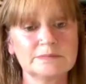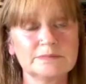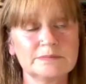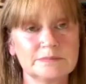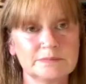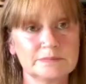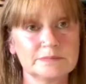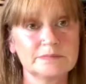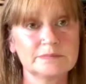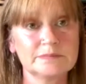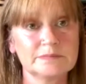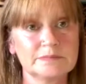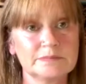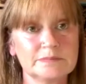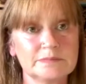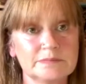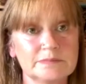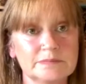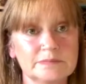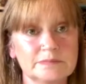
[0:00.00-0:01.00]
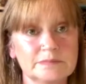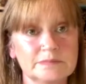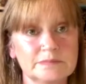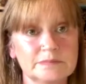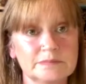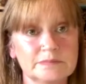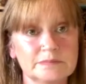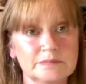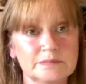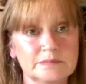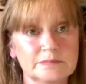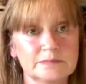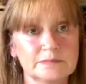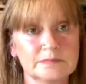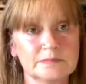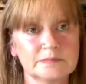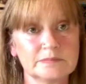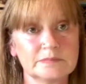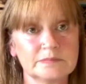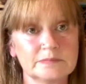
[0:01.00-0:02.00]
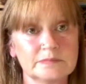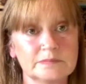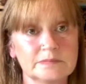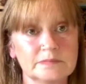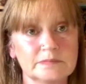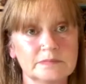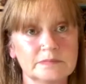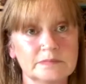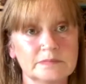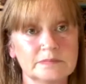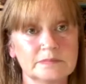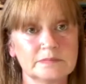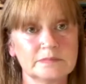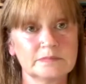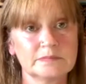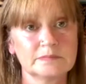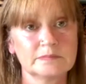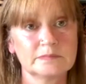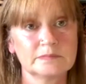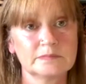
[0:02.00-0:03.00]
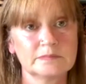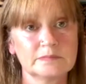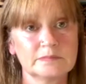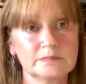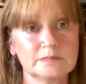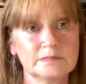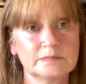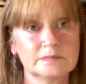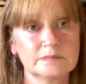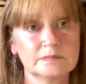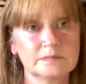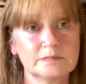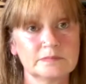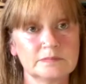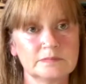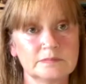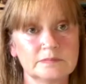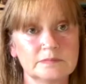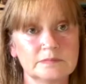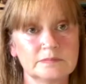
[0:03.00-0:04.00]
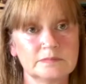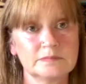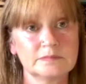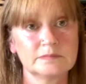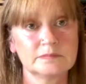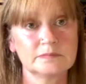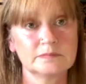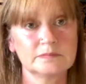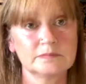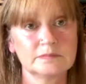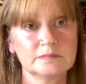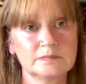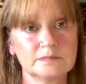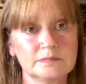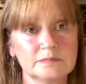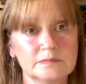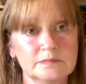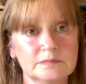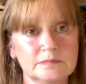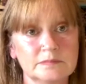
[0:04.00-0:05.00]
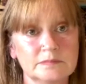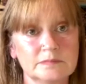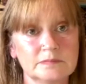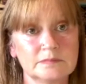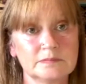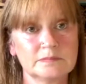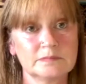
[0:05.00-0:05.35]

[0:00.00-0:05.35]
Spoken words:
yeah. A little bit of glue. Stick that behind